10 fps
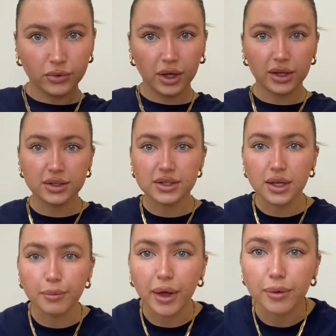You can see a
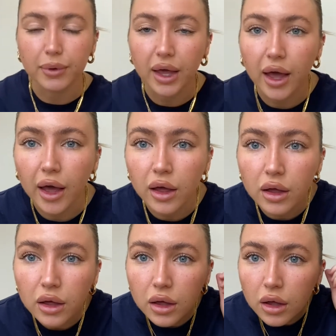baby hair.
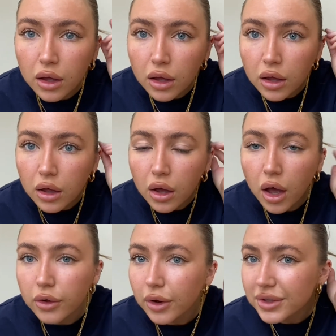
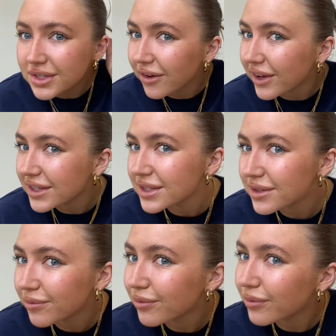Oh no, it's not, it's
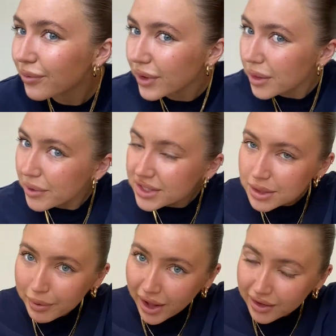one of the bits at the
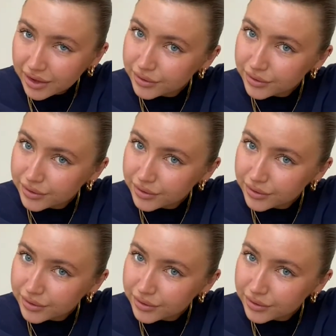back.